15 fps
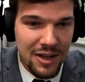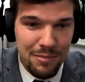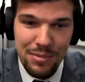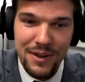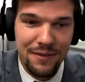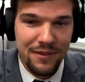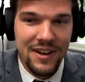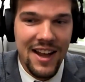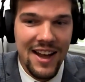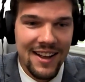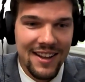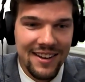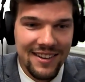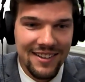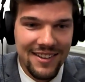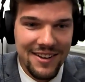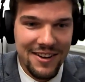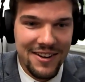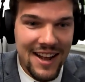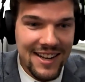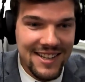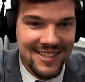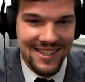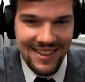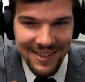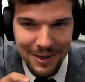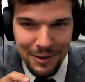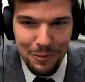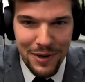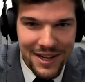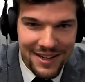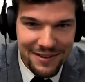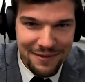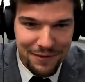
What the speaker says: But if not, you're not sitting there waiting